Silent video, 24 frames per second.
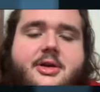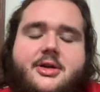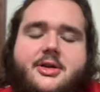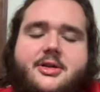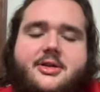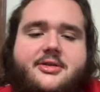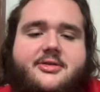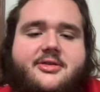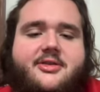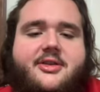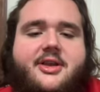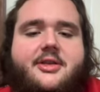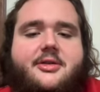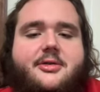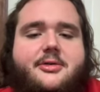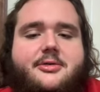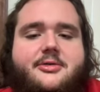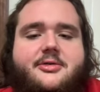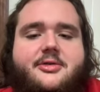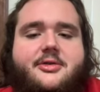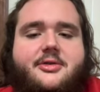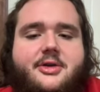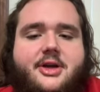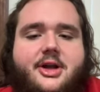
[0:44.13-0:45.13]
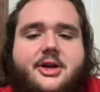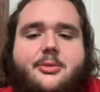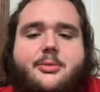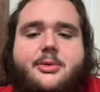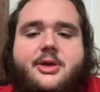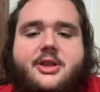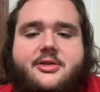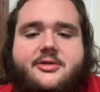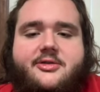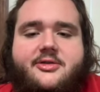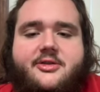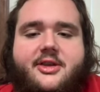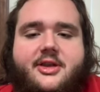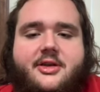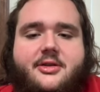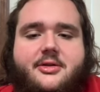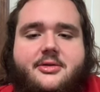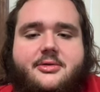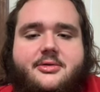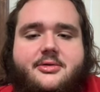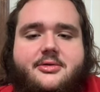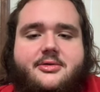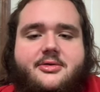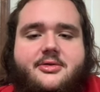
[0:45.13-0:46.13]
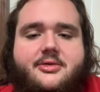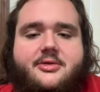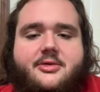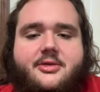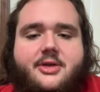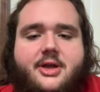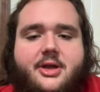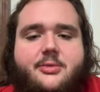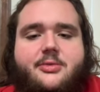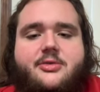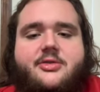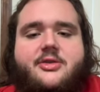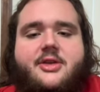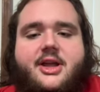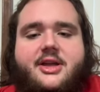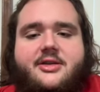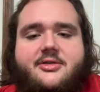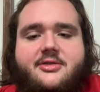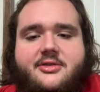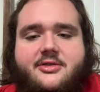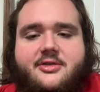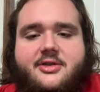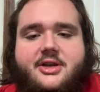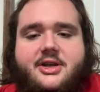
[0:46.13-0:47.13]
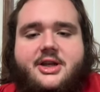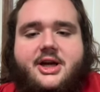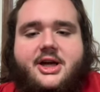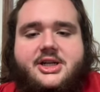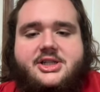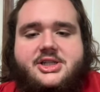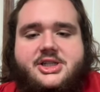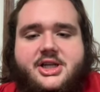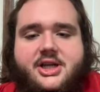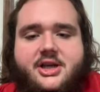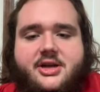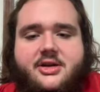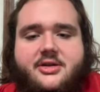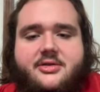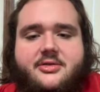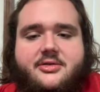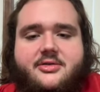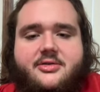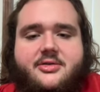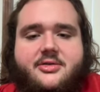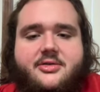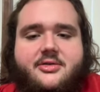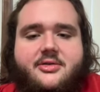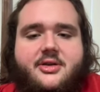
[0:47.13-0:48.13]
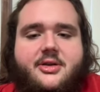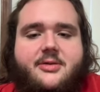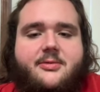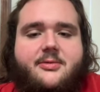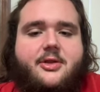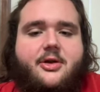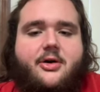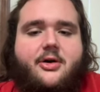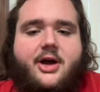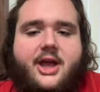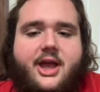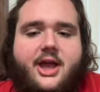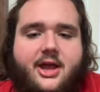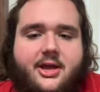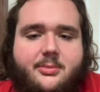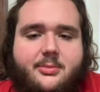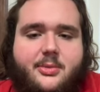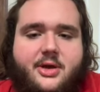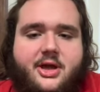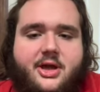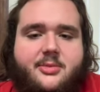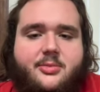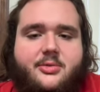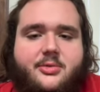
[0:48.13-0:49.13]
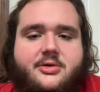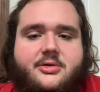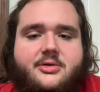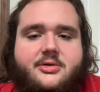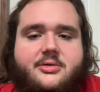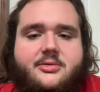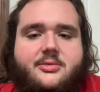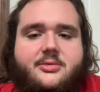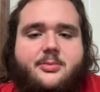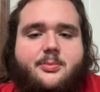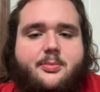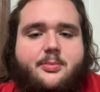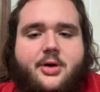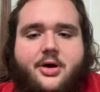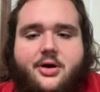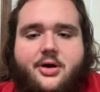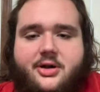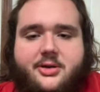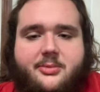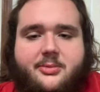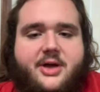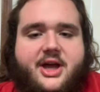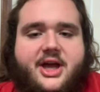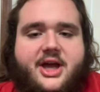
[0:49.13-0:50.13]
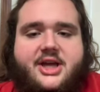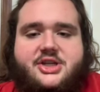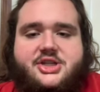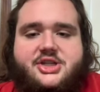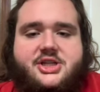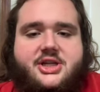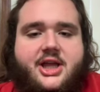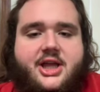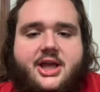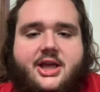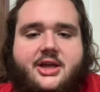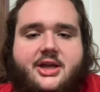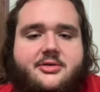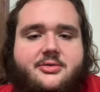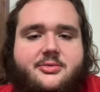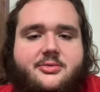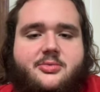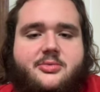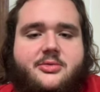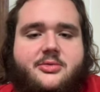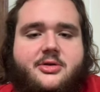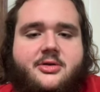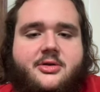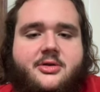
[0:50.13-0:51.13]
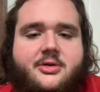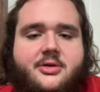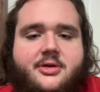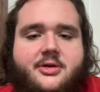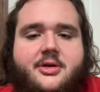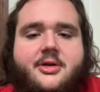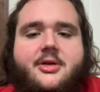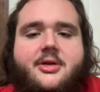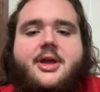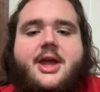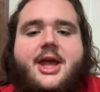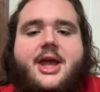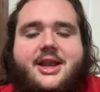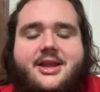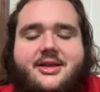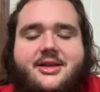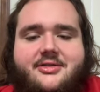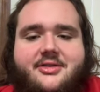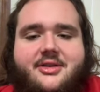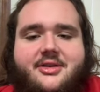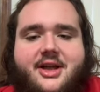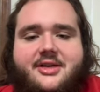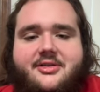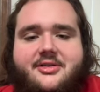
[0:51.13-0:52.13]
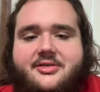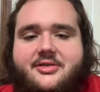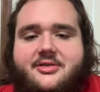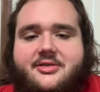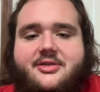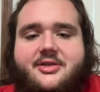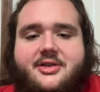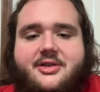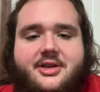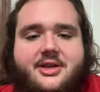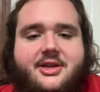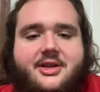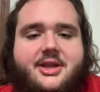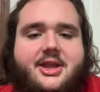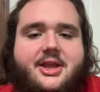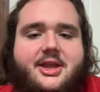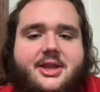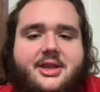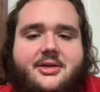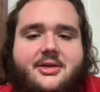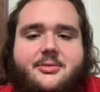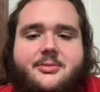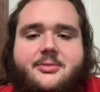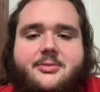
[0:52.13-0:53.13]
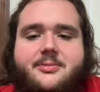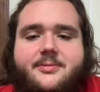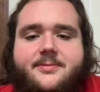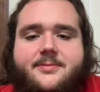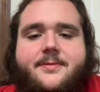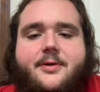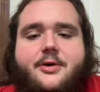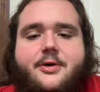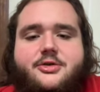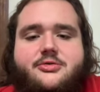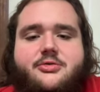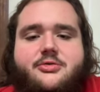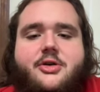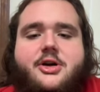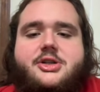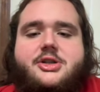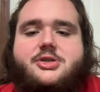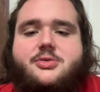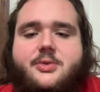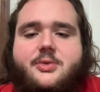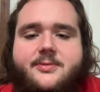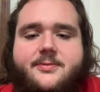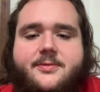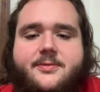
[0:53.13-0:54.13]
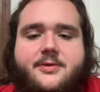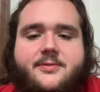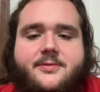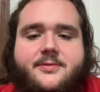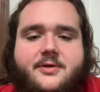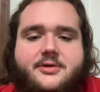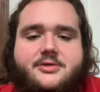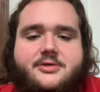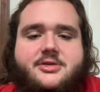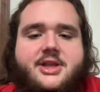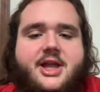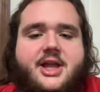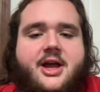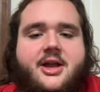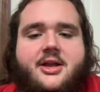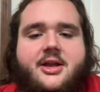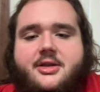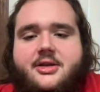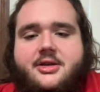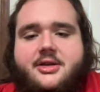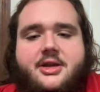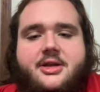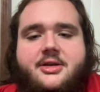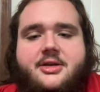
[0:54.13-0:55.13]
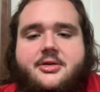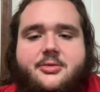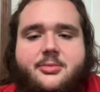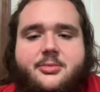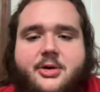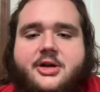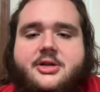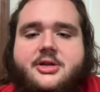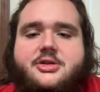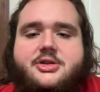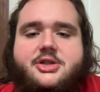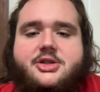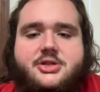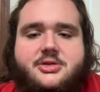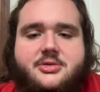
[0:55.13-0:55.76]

Steelers are going to be the Steelers. It was nice to see Najee Harris, even though I hate Bama, burning passion, hate him. It is nice to see he first rush went for a first down and then didn't do much.